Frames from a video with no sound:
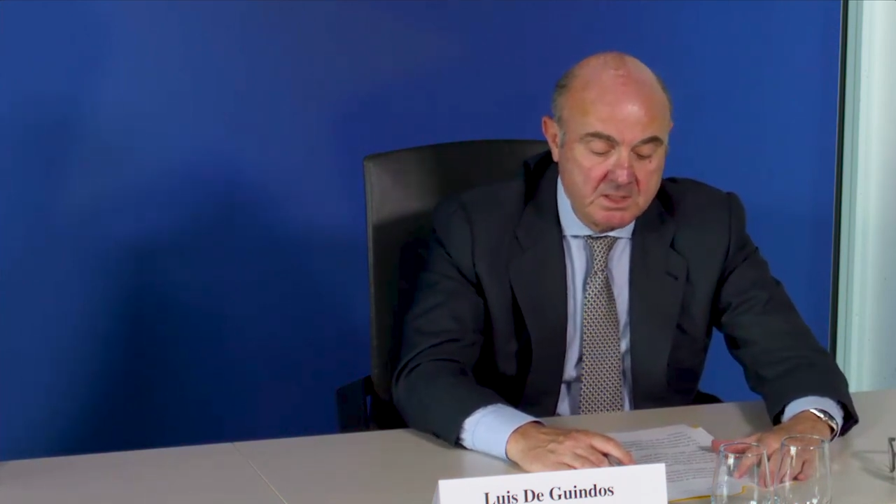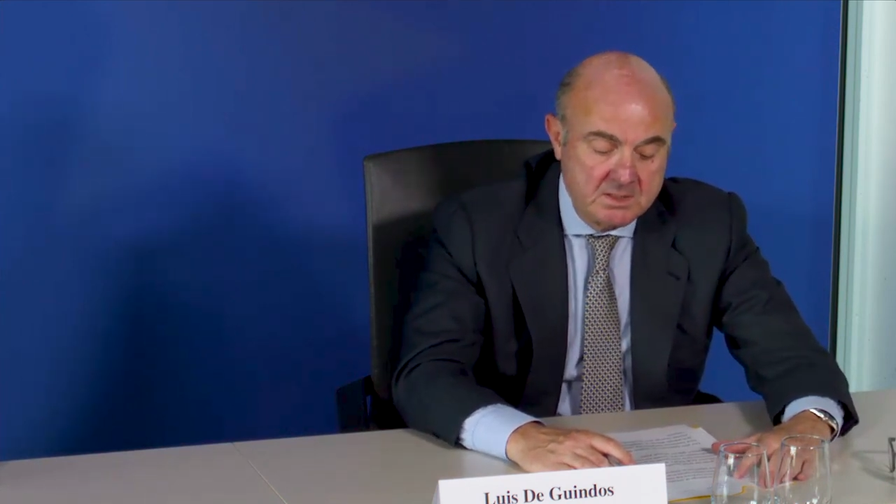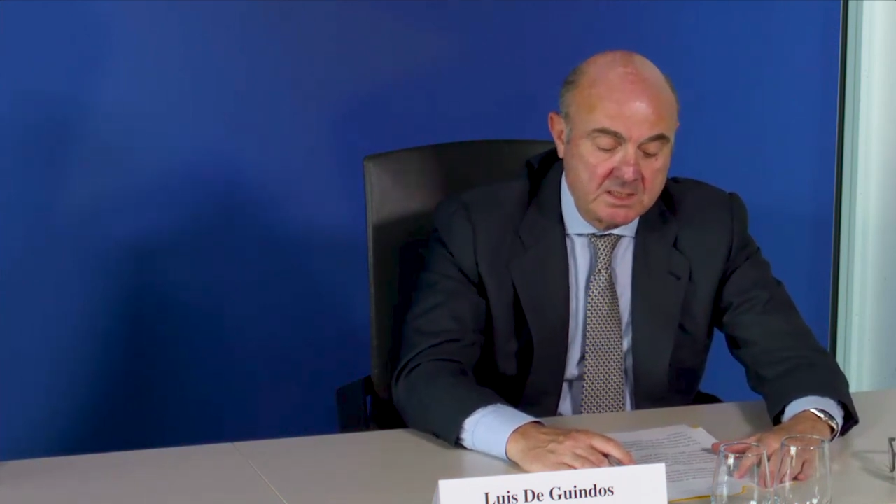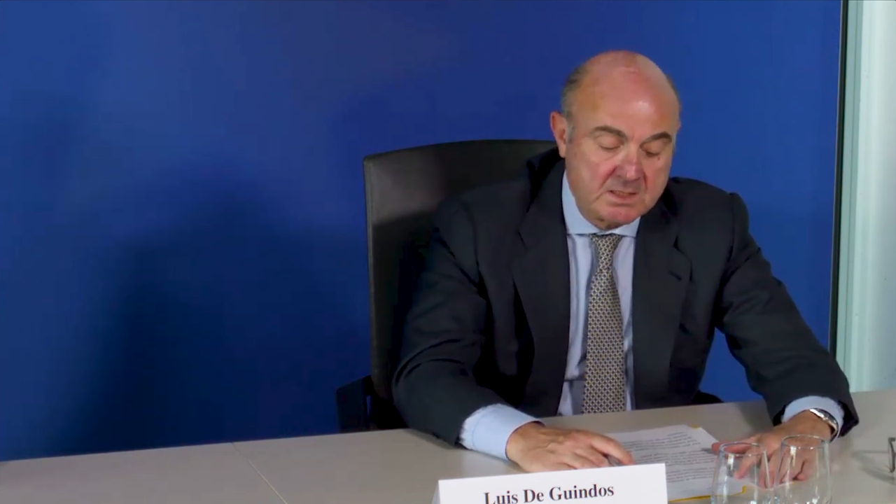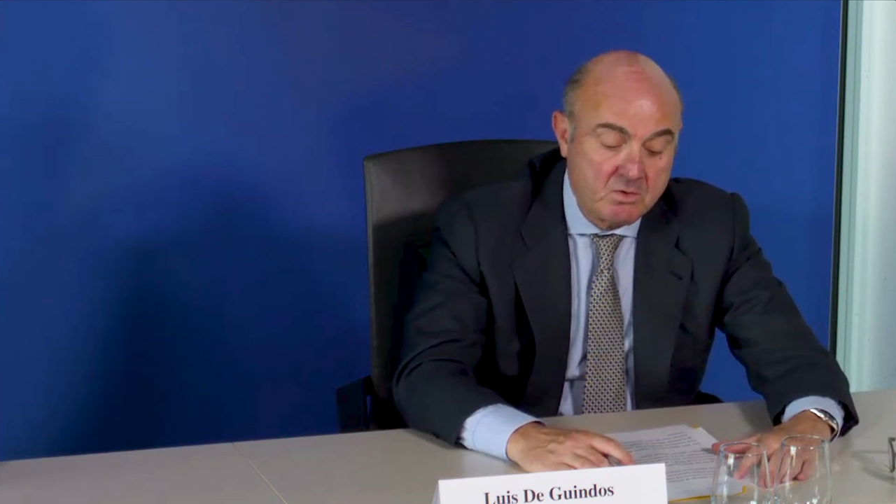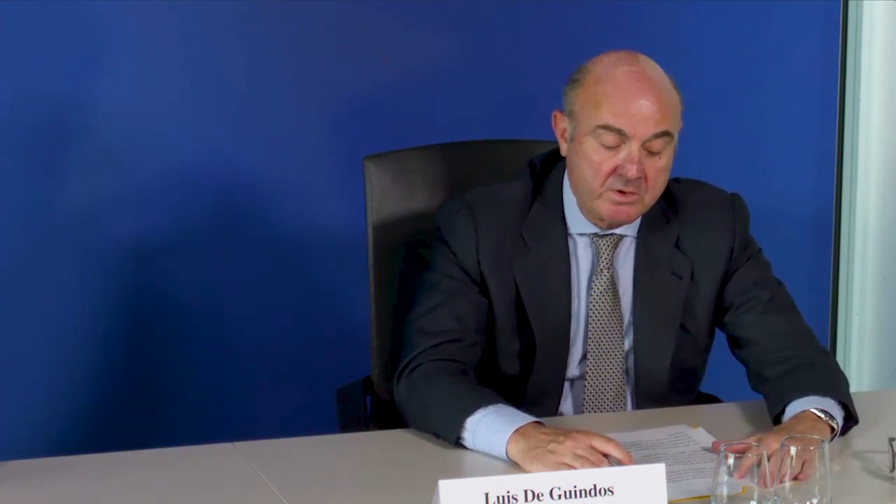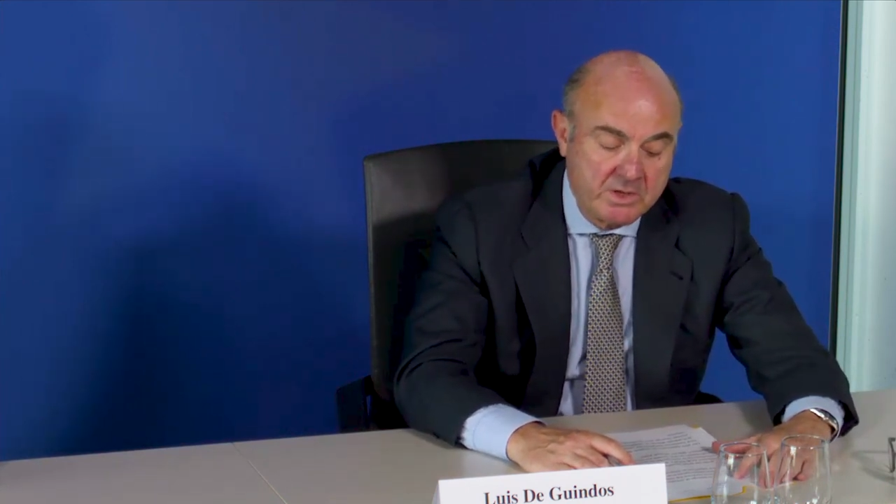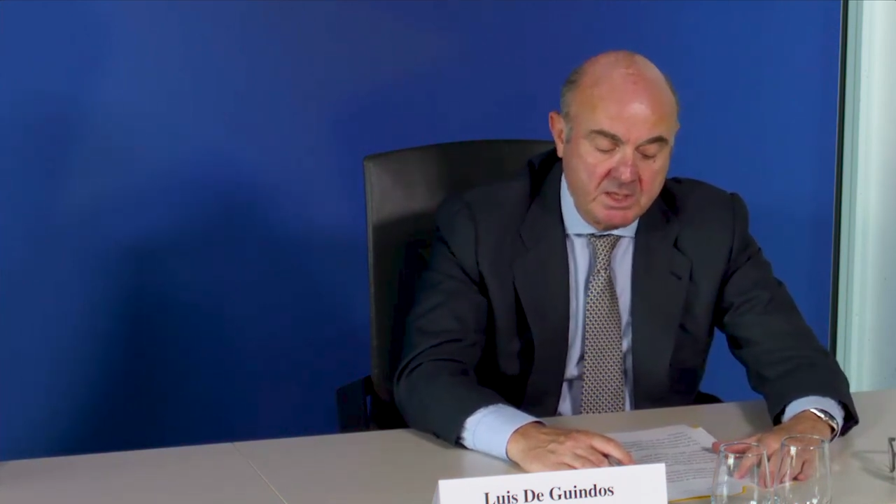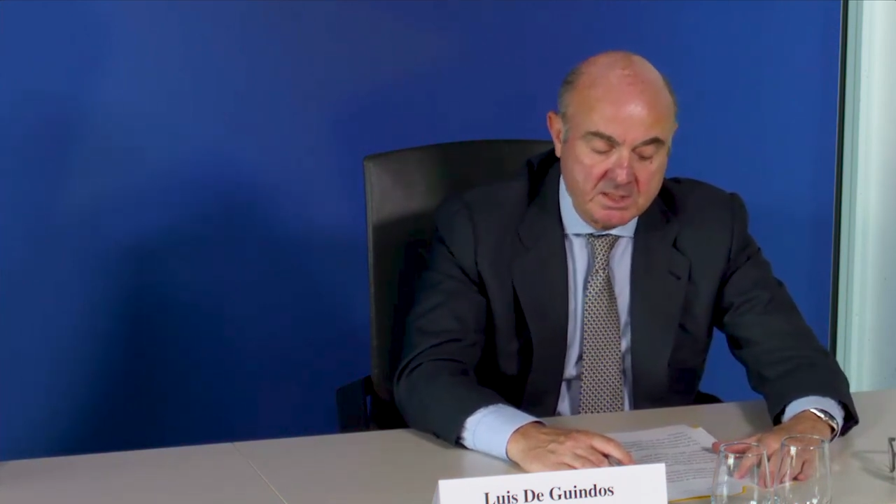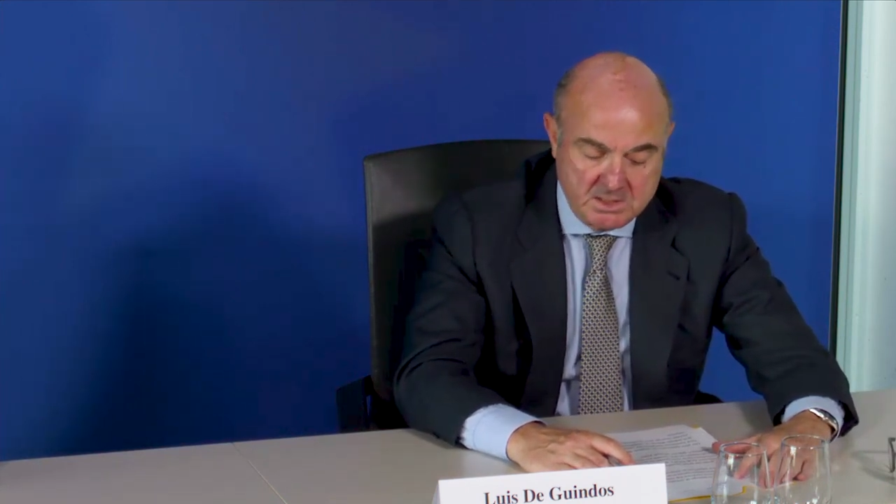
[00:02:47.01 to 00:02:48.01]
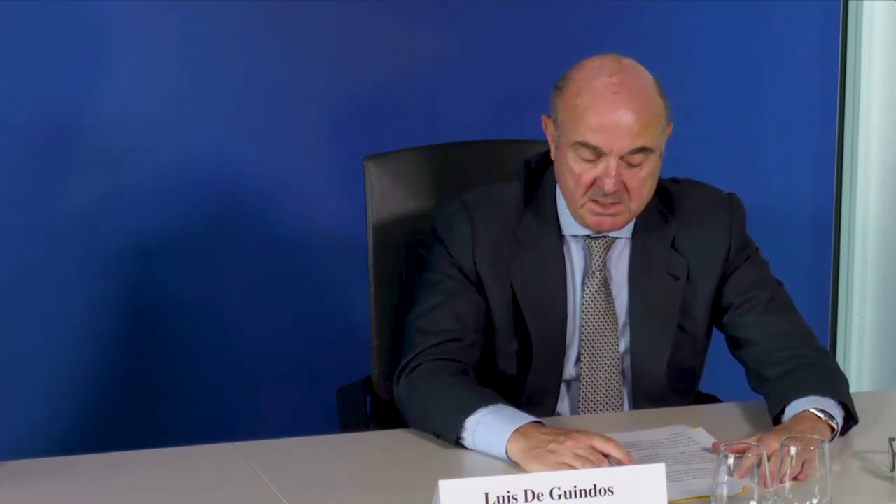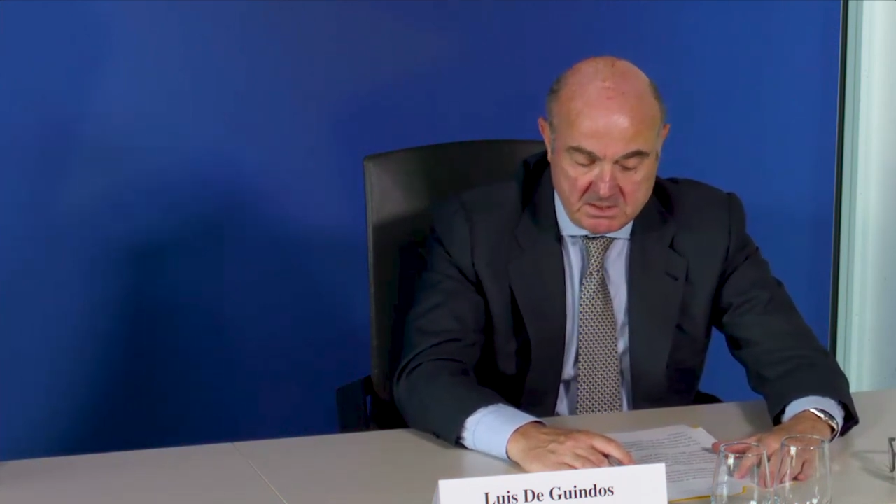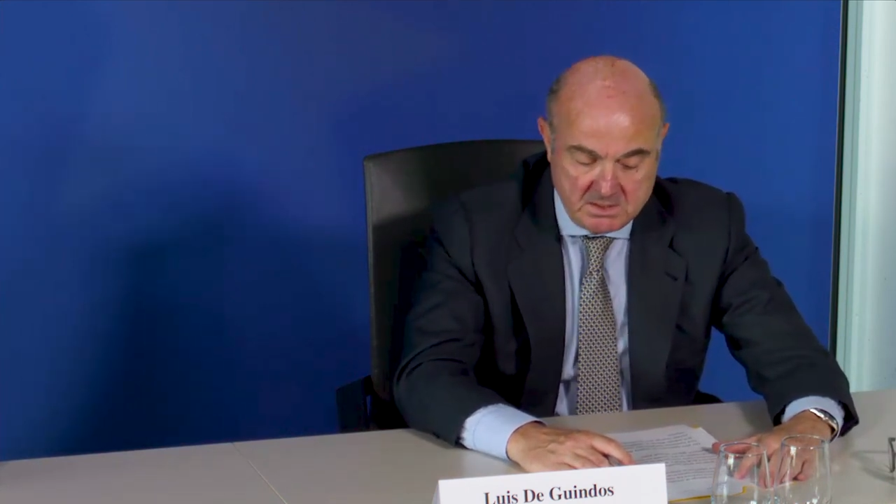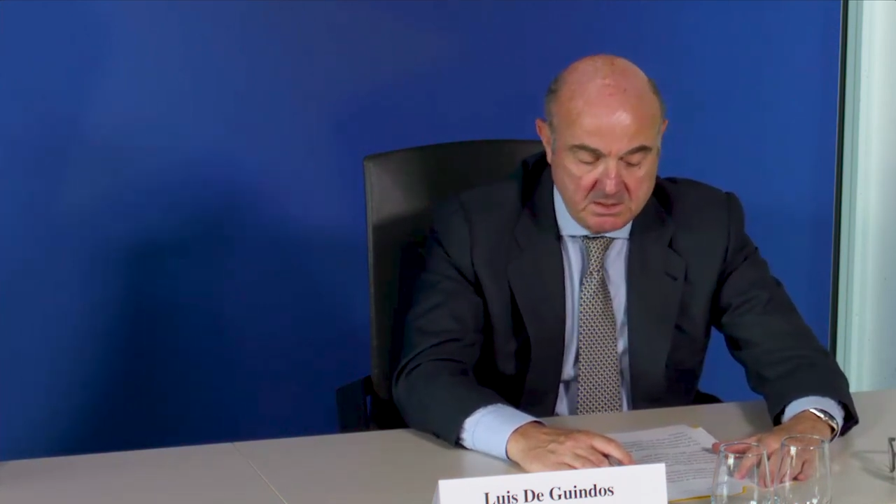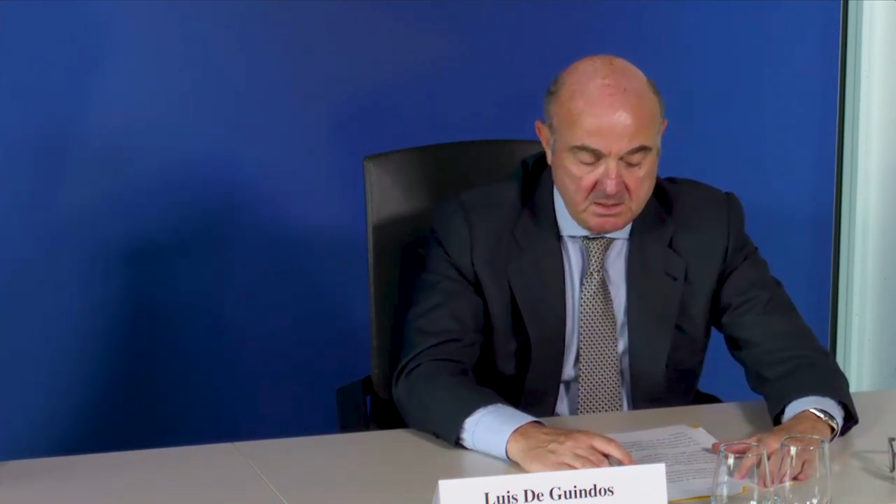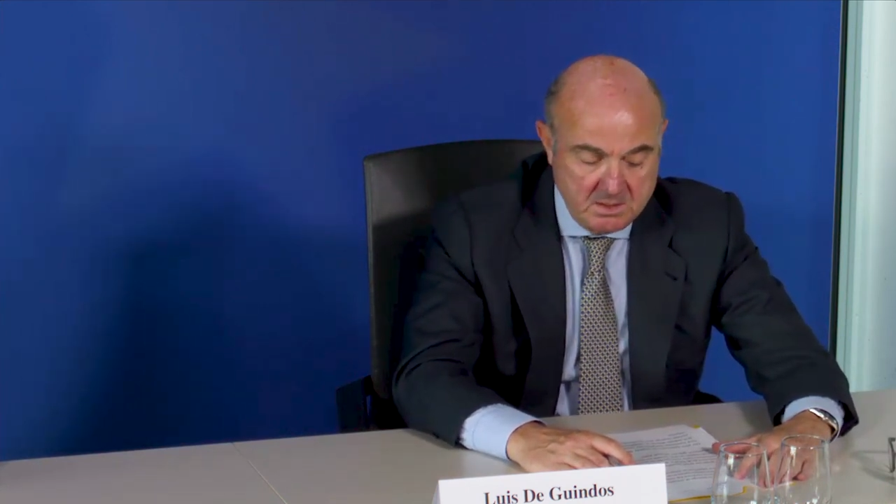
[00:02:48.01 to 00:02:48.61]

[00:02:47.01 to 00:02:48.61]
that already exist